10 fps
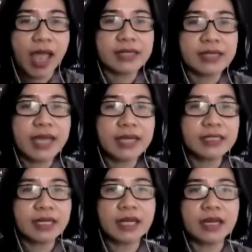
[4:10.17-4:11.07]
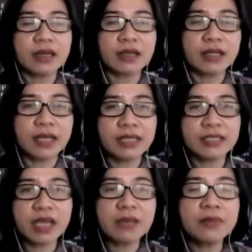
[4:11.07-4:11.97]
And then
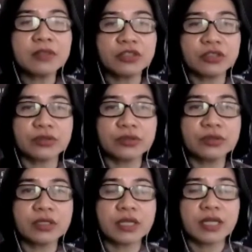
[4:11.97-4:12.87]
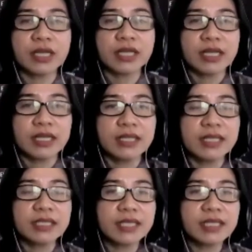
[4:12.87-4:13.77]
in table 2,
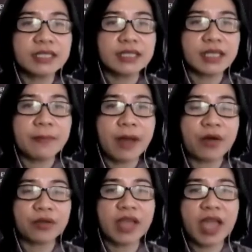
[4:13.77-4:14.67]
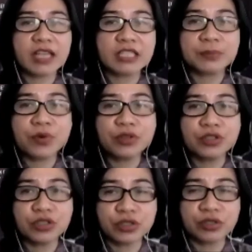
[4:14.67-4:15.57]
this is about the
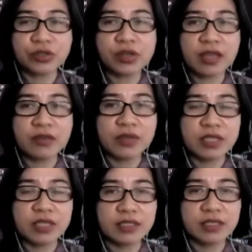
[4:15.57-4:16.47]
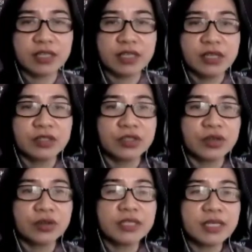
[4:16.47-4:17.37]
exposure to languages.
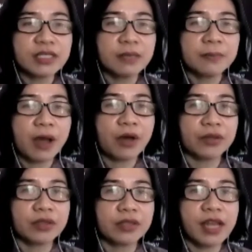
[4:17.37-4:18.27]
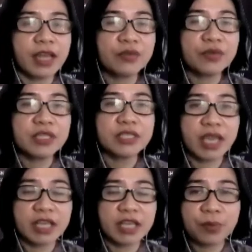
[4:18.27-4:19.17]
So this is about the languages
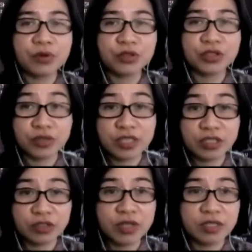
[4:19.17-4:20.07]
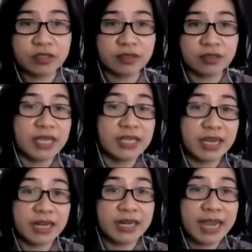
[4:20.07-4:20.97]
exposed to the students in
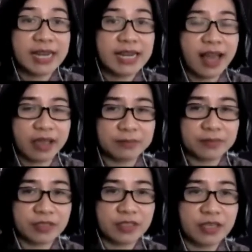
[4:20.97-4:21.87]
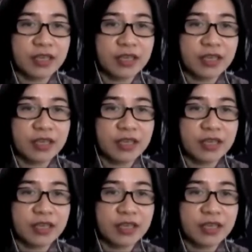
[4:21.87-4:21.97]
their daily lives.